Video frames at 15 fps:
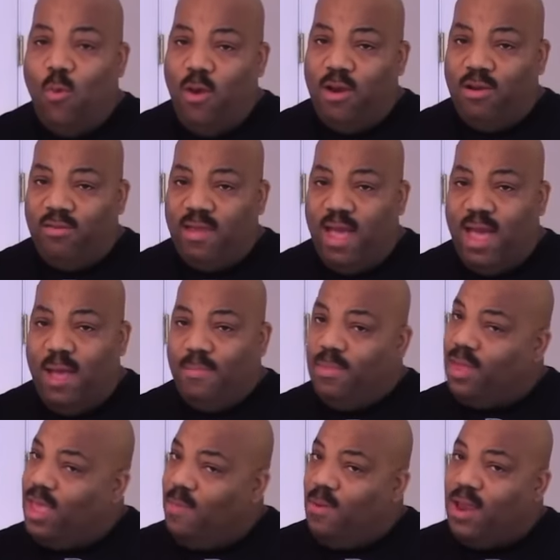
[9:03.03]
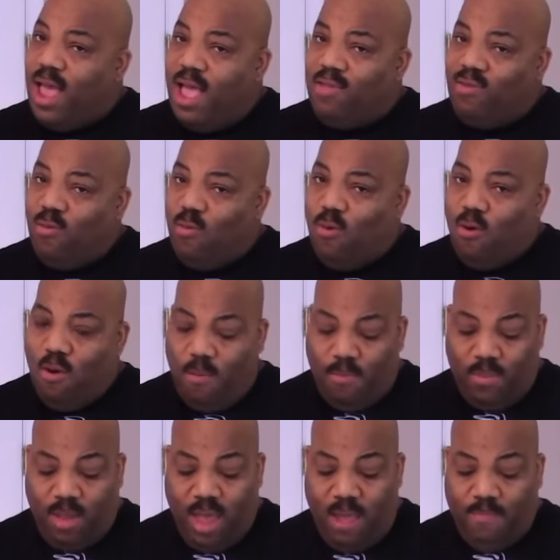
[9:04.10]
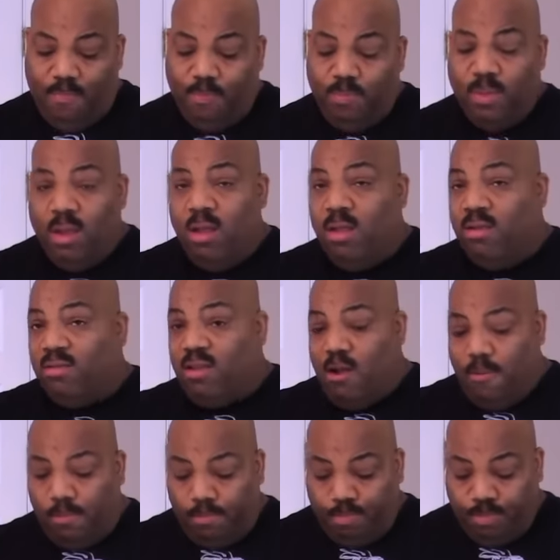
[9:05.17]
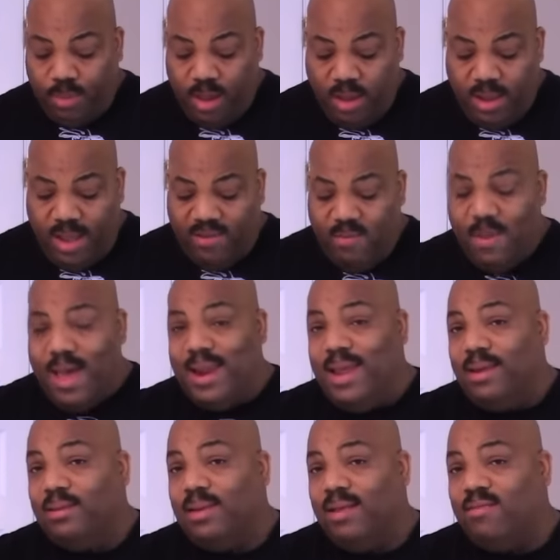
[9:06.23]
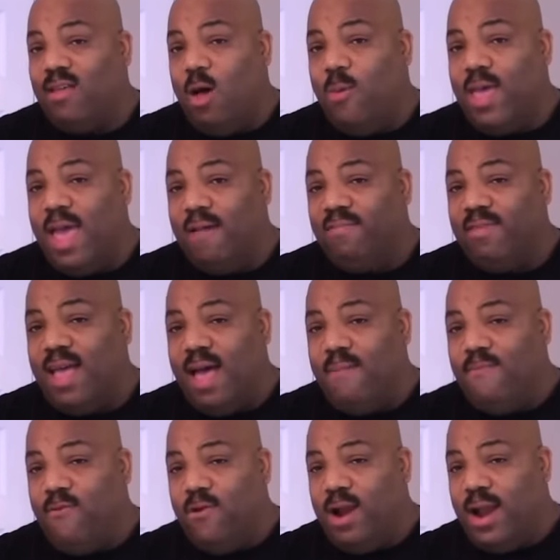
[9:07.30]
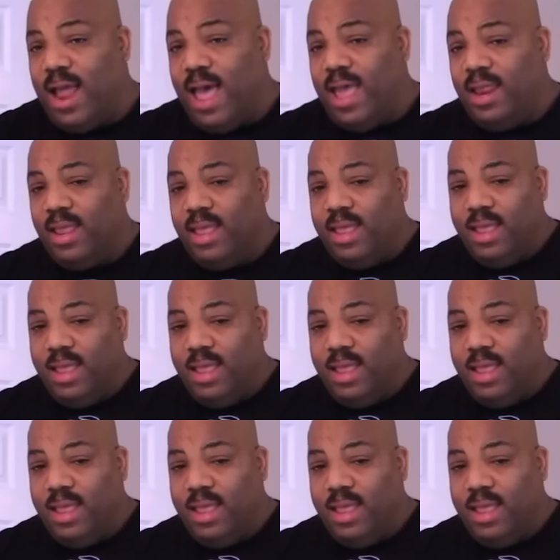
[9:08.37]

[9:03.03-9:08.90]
the winter time to keep you nice and warm, okay? So that's about it. That's all we have time for tonight.